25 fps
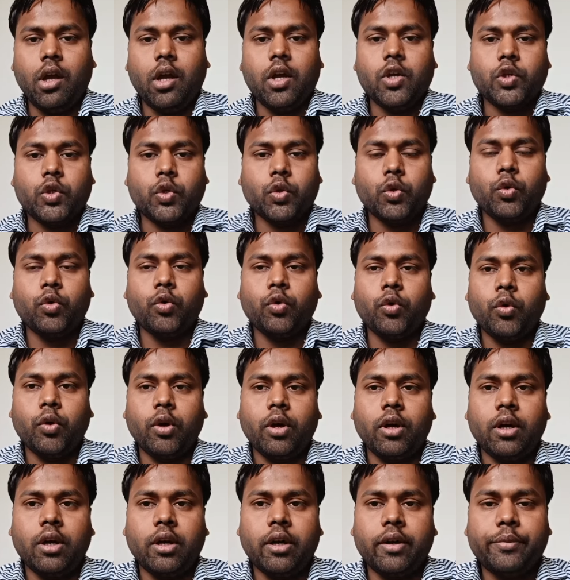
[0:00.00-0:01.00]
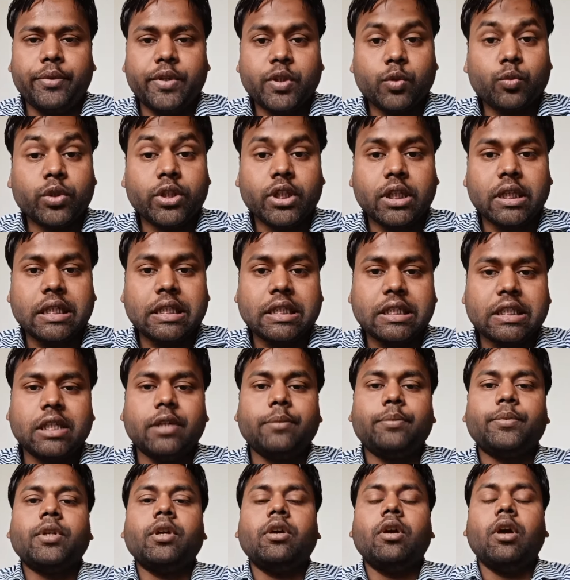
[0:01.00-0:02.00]
So this was the
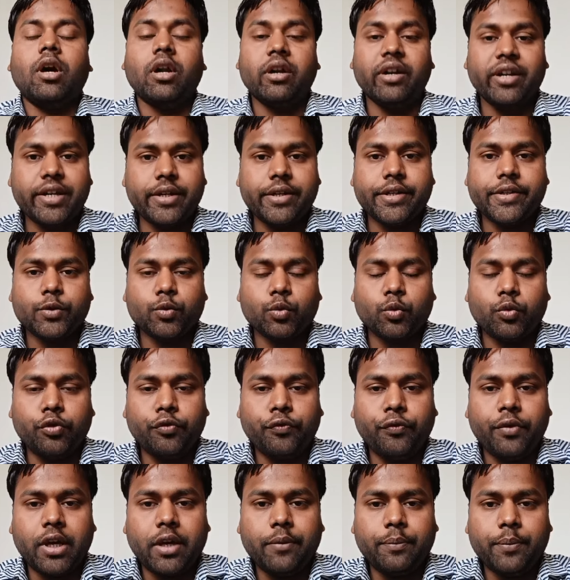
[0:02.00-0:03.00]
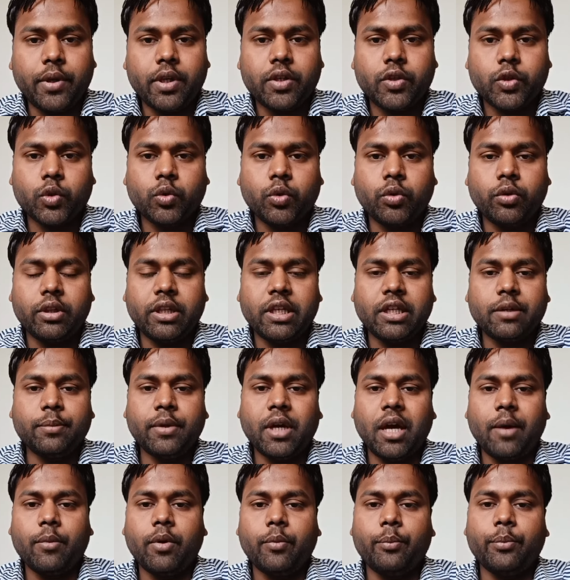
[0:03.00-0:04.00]
concept under IND AS 115. So let me
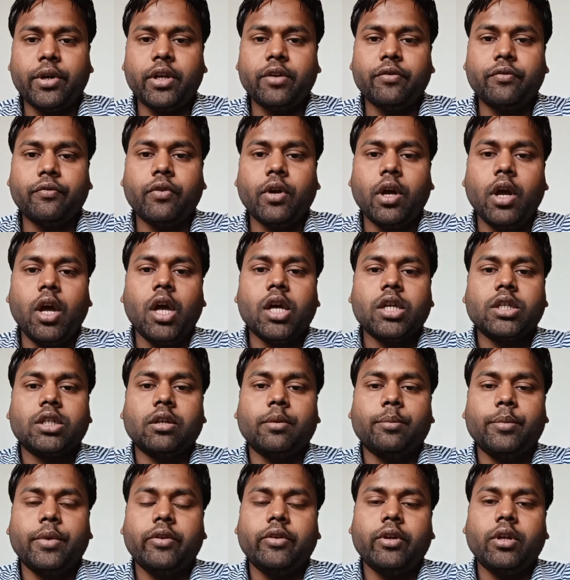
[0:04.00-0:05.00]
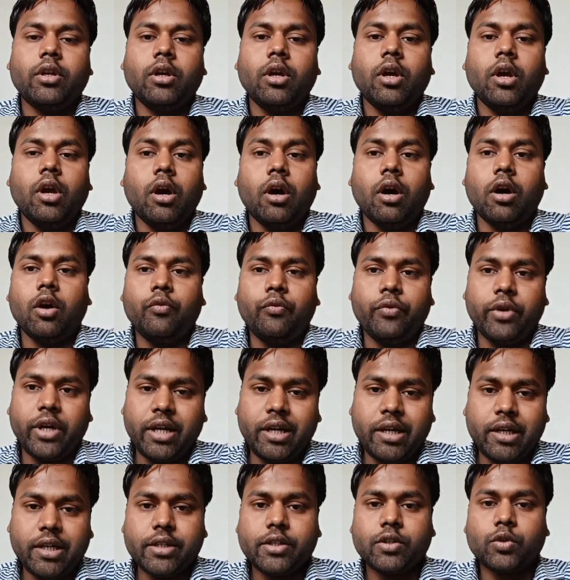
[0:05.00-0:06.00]
have a brief summary of
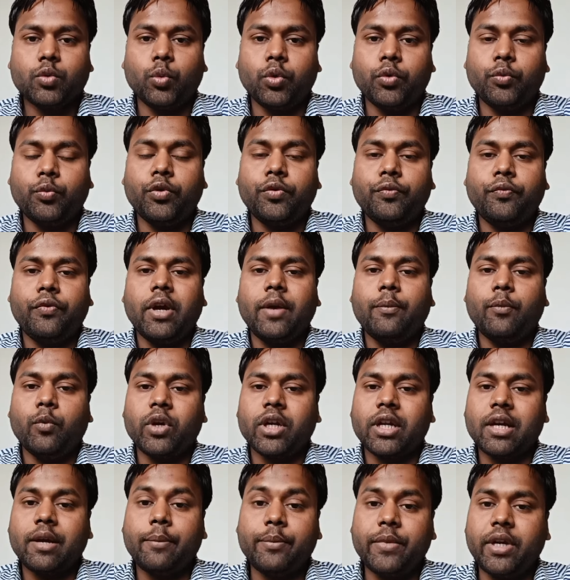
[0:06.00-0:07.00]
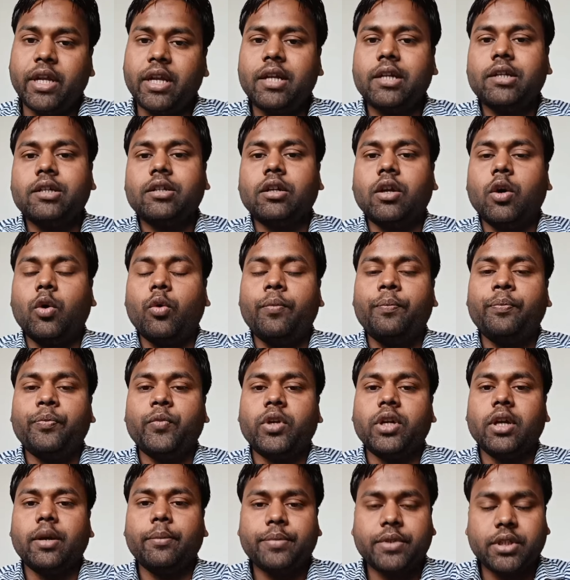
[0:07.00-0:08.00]
IND AS 115. What I've dealt now,
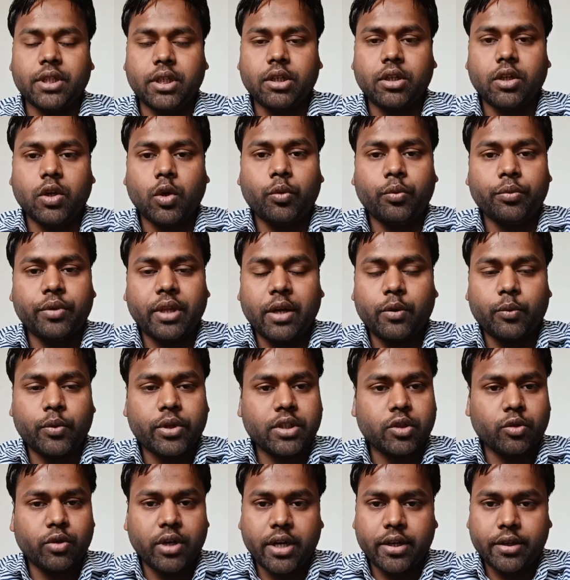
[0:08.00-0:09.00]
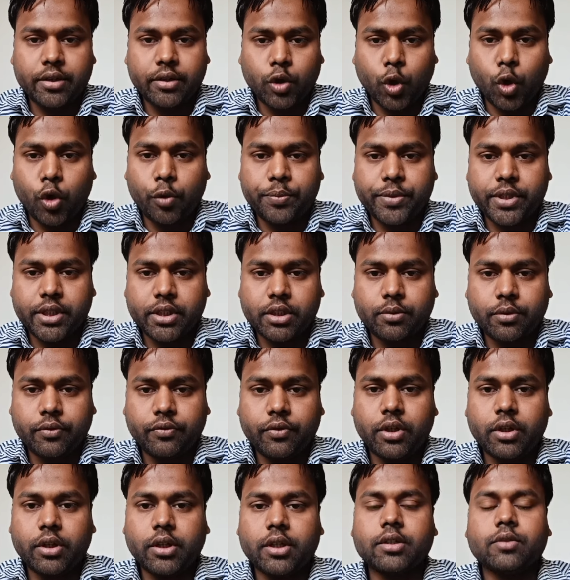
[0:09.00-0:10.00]
what I've said now, that was regarding the objective of
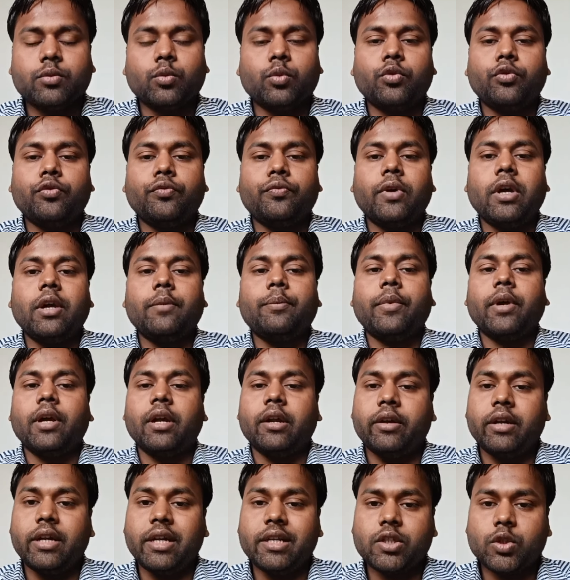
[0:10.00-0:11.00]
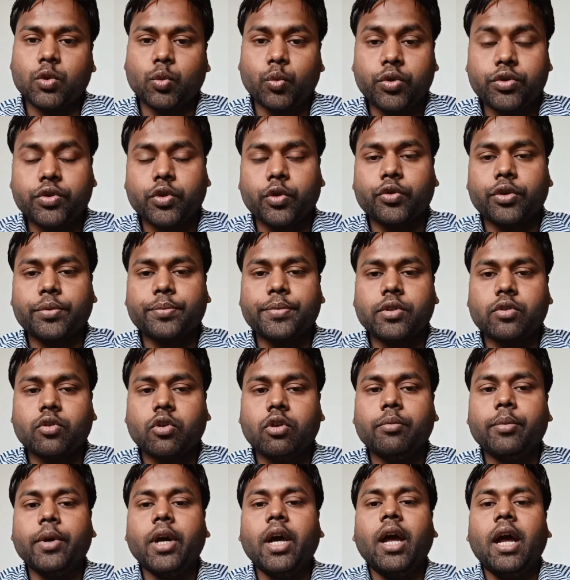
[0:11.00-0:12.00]
IND AS 115. Next was out of
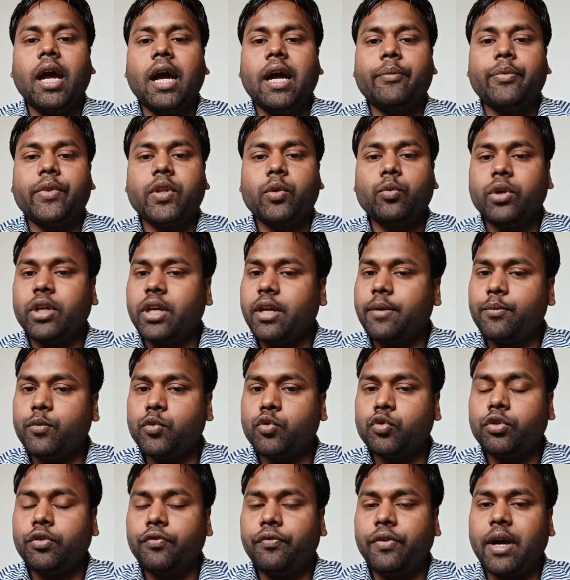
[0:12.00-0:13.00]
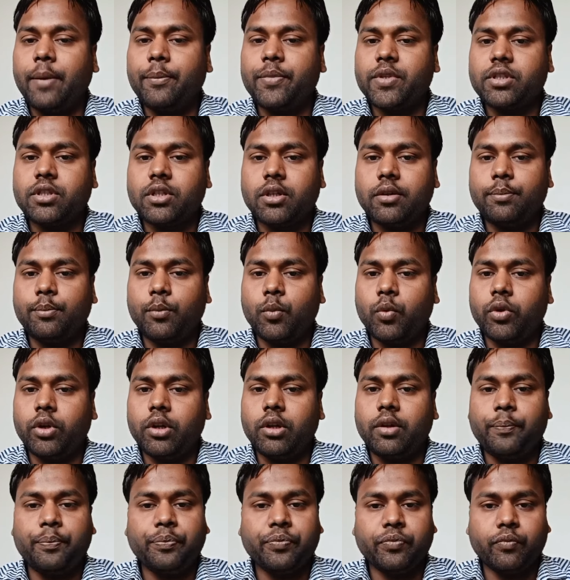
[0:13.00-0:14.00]
scope, and then we came to the 5-step
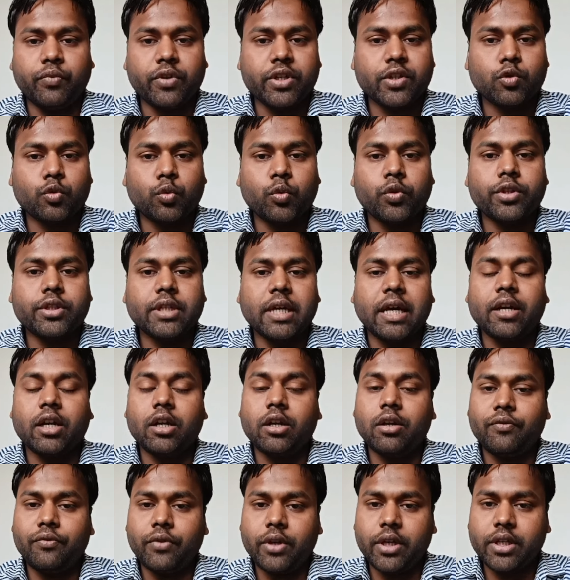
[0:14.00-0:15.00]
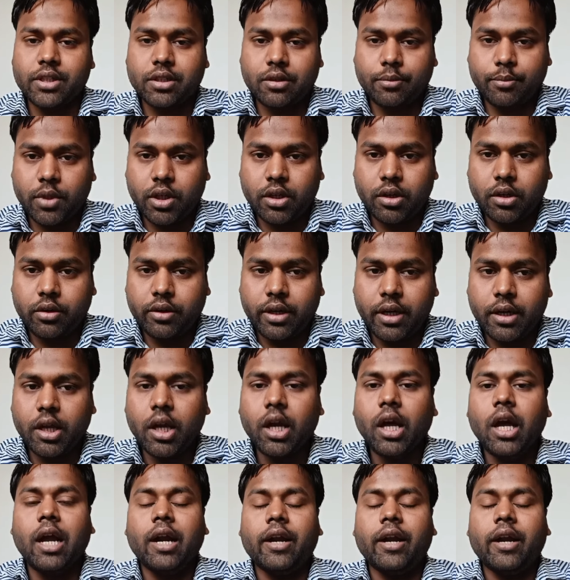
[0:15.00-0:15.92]
model. First was identification of the contract.